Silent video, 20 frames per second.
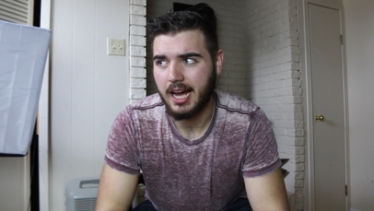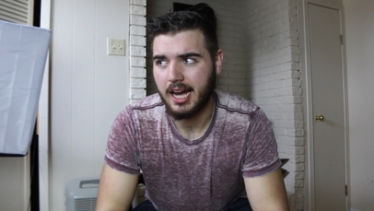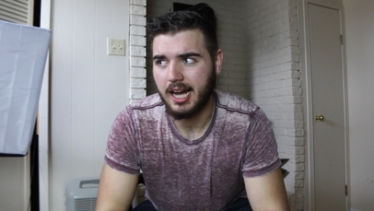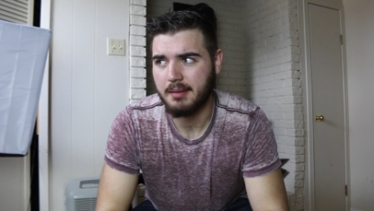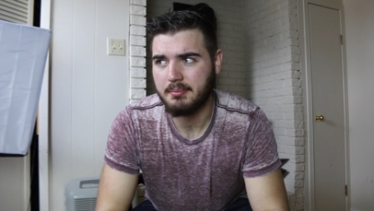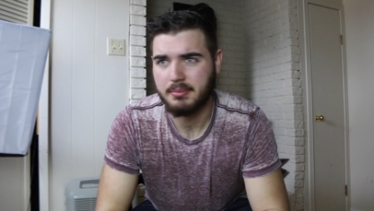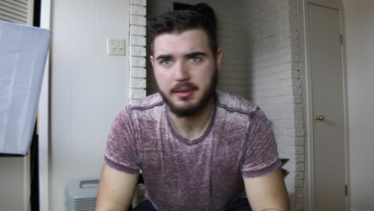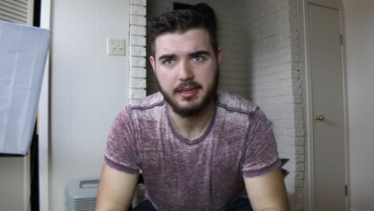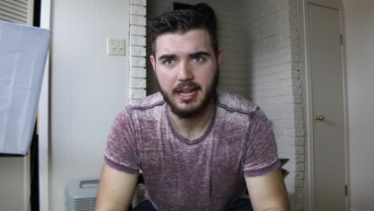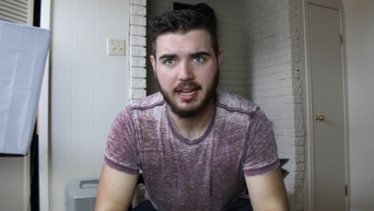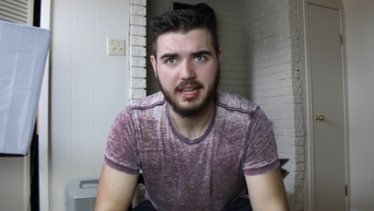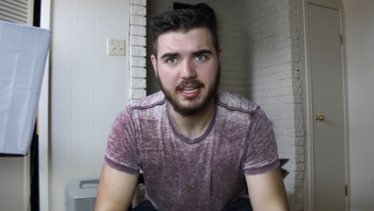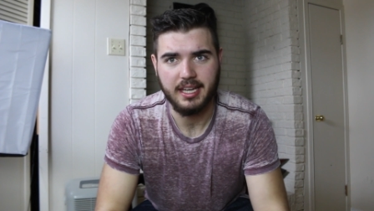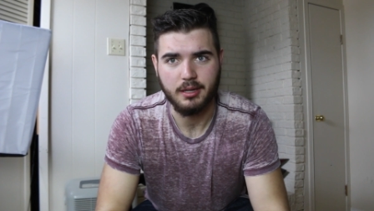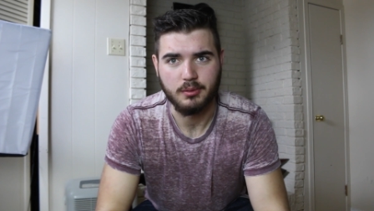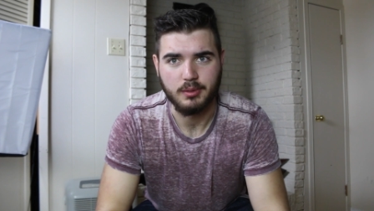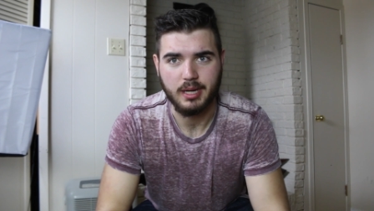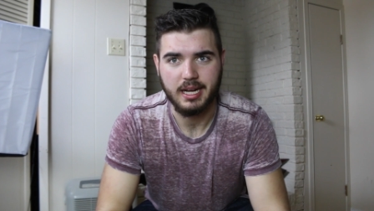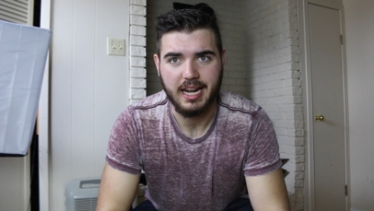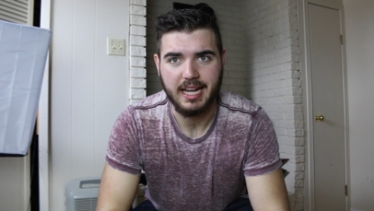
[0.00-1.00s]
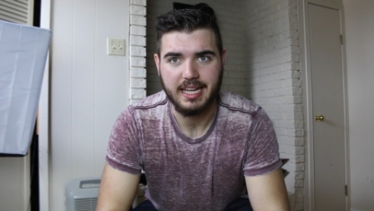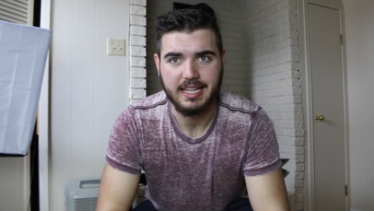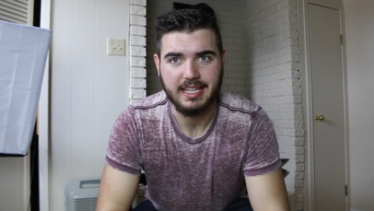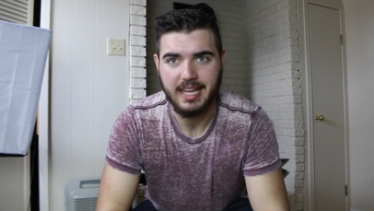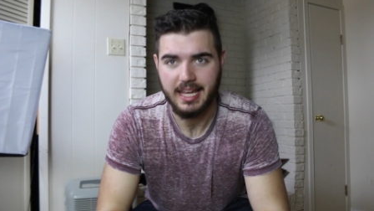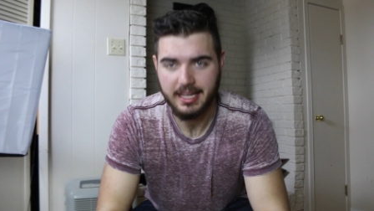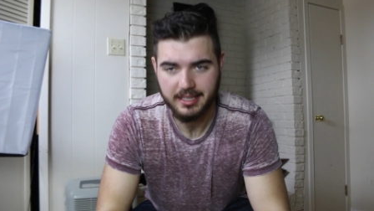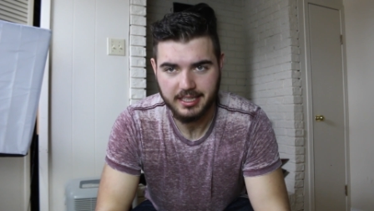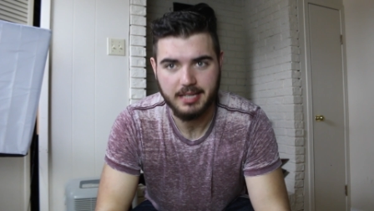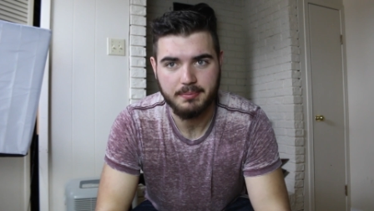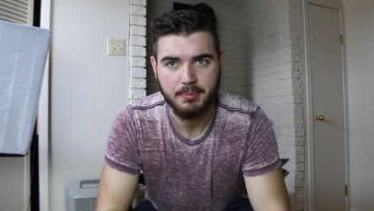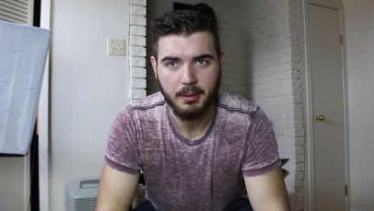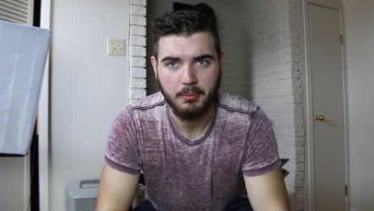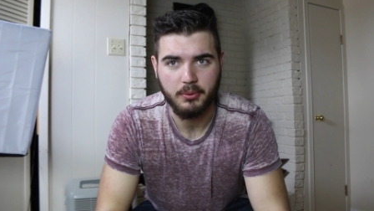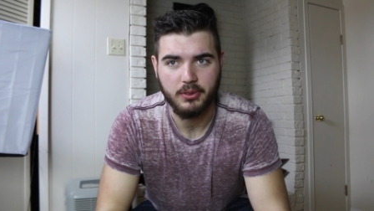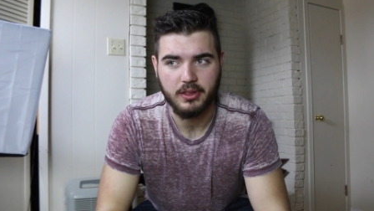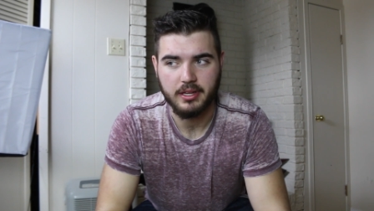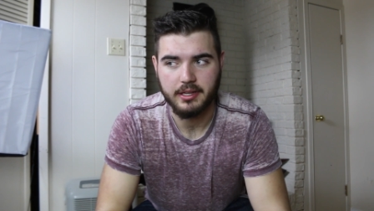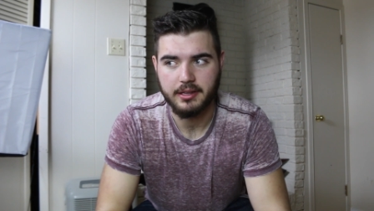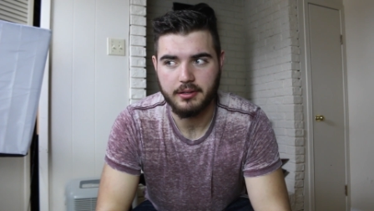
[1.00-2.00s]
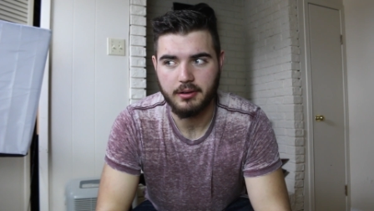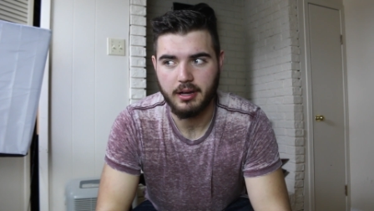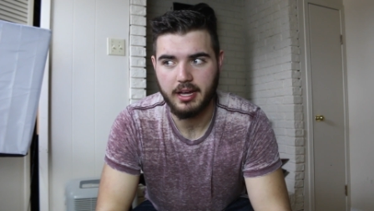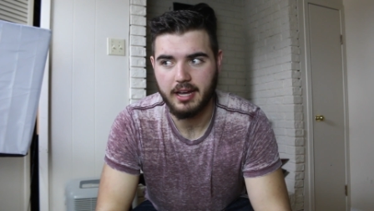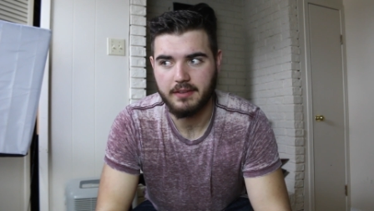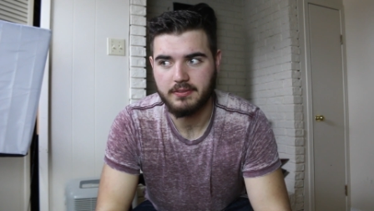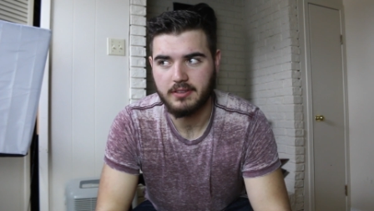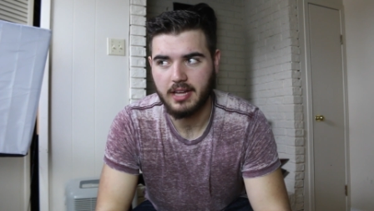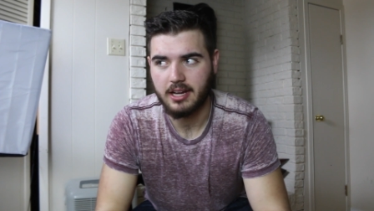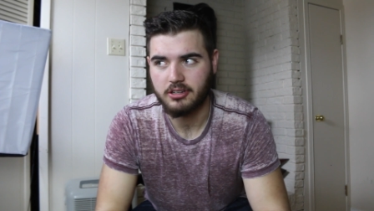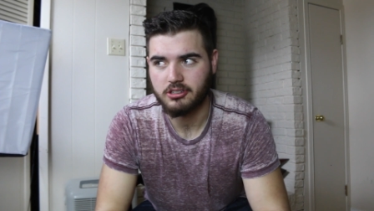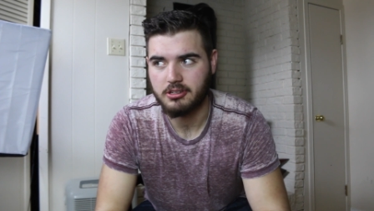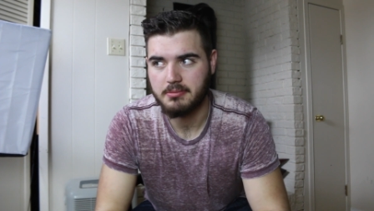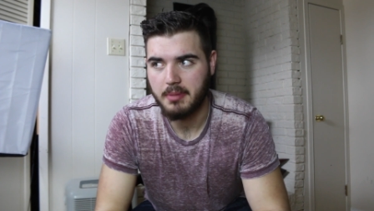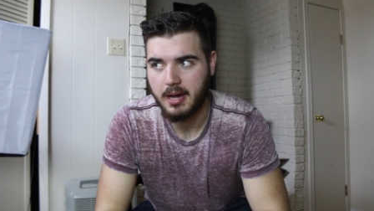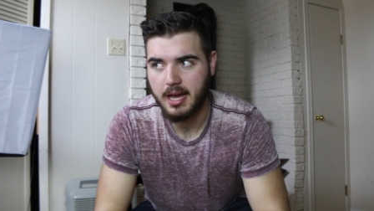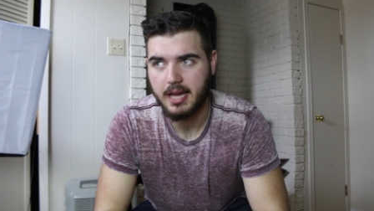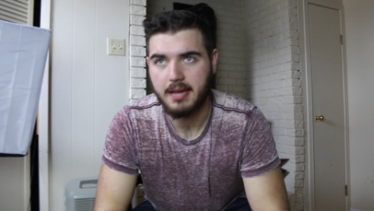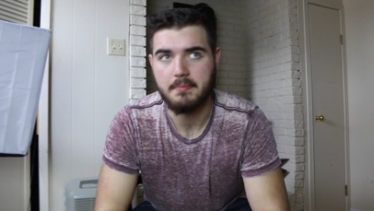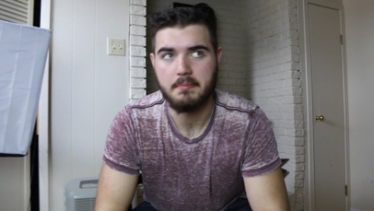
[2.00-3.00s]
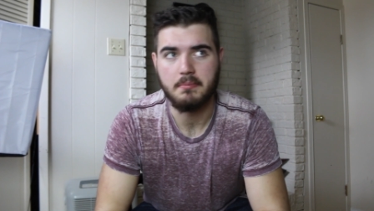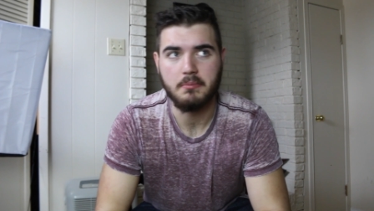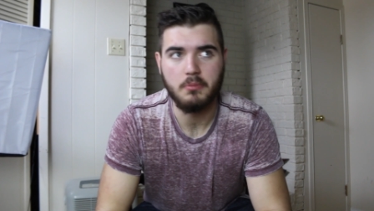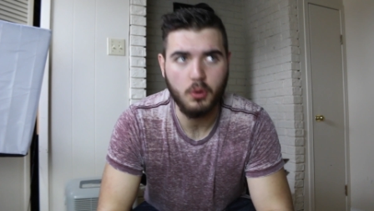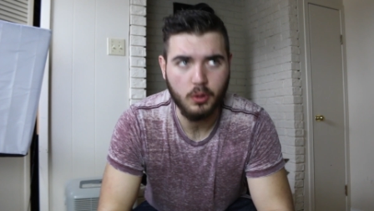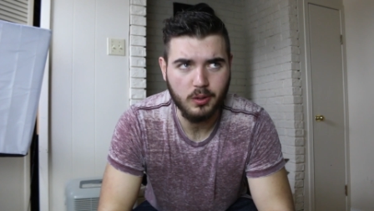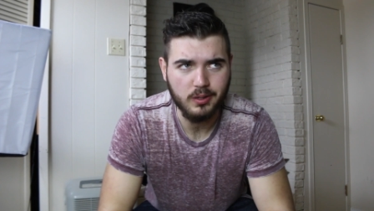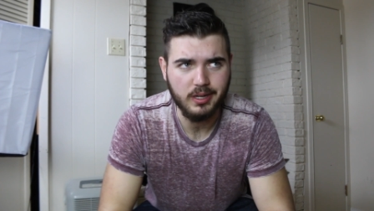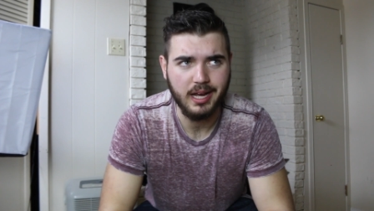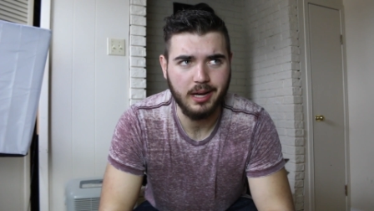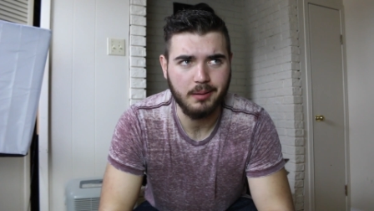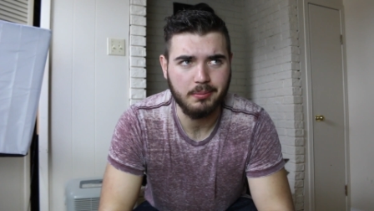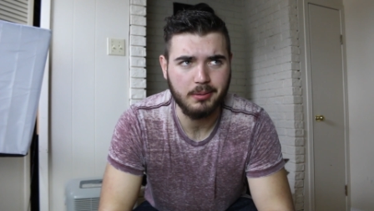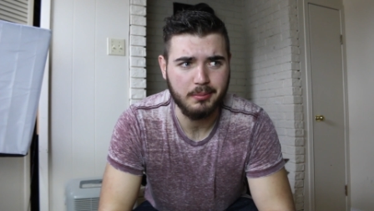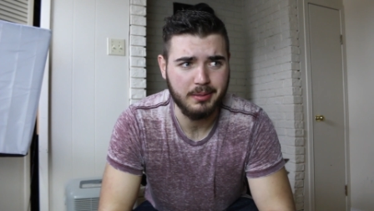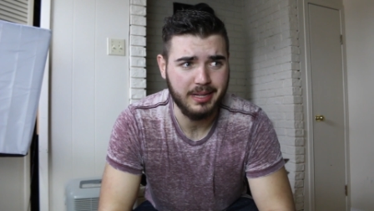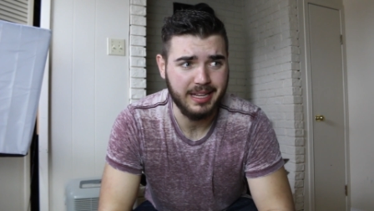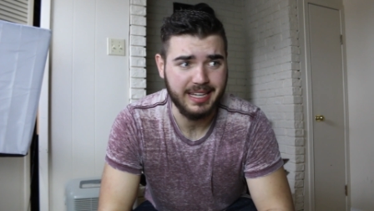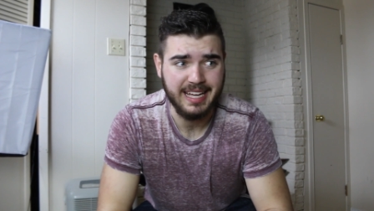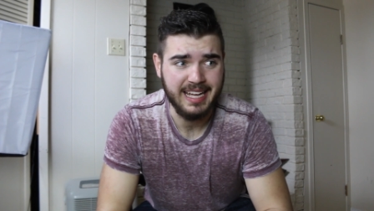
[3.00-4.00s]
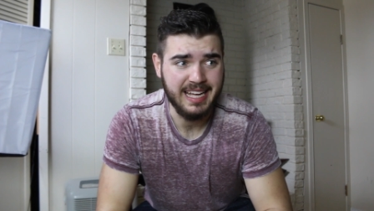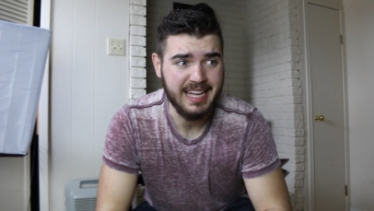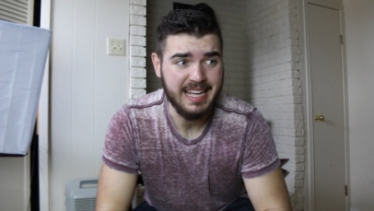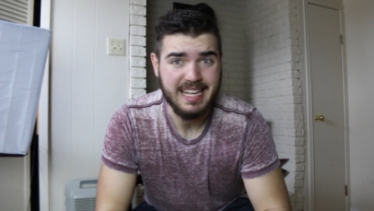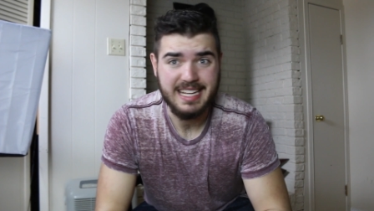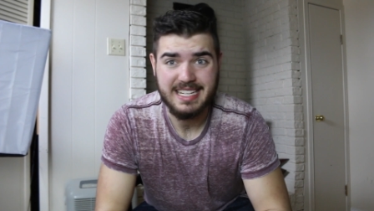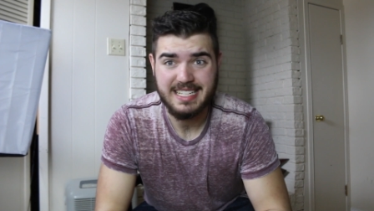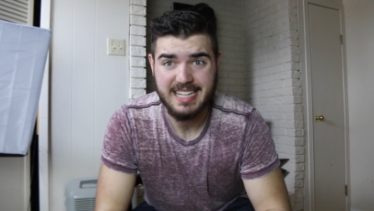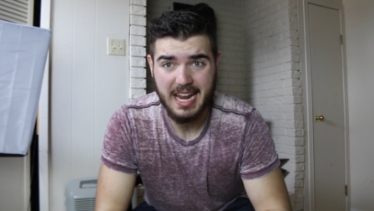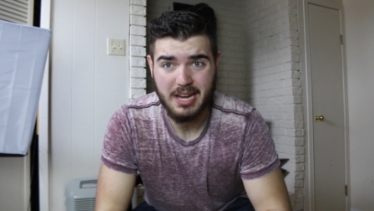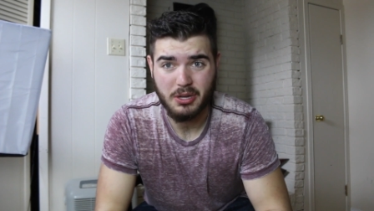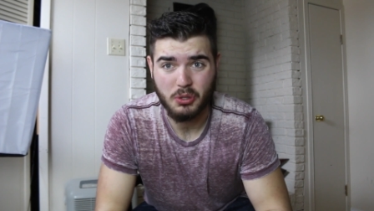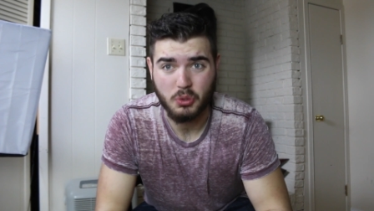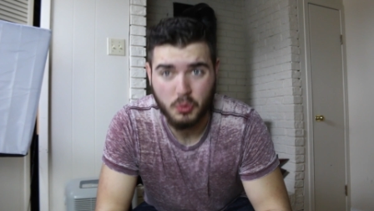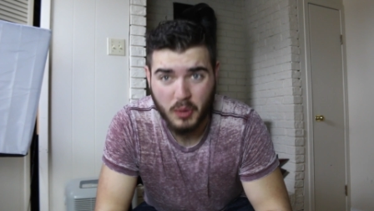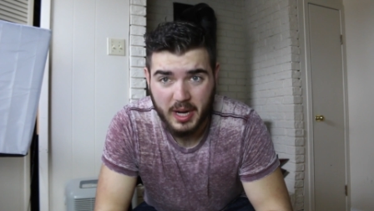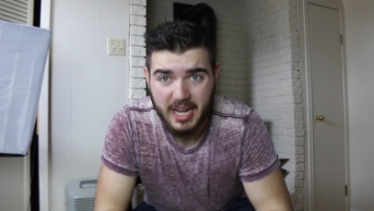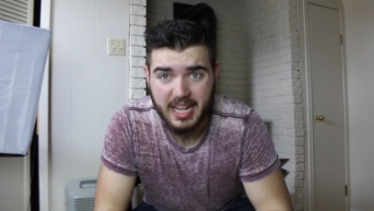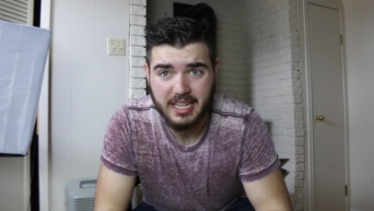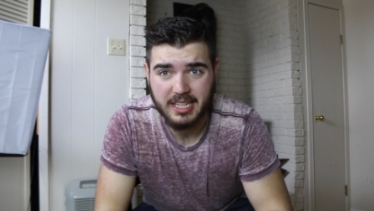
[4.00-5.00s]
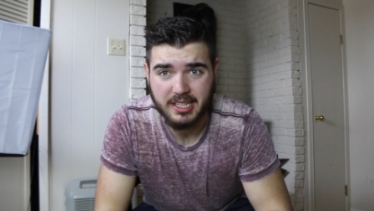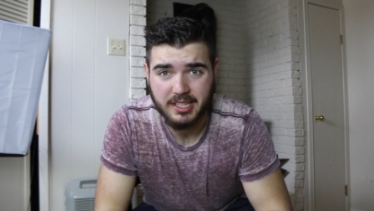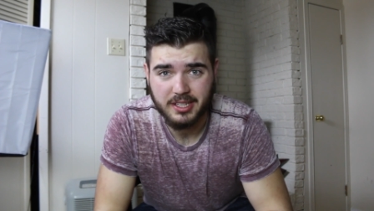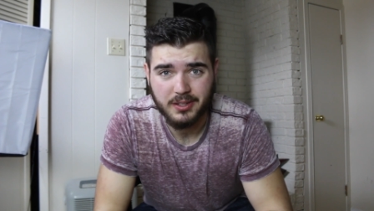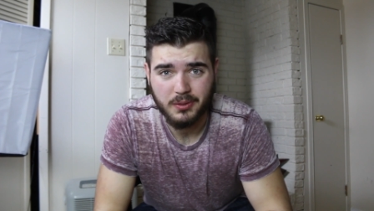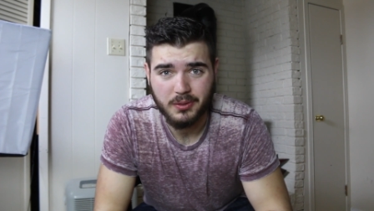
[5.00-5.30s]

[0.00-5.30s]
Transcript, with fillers: I'm selling out and I can't keep up with it. So I have to actually buy more now, probably like 10 grand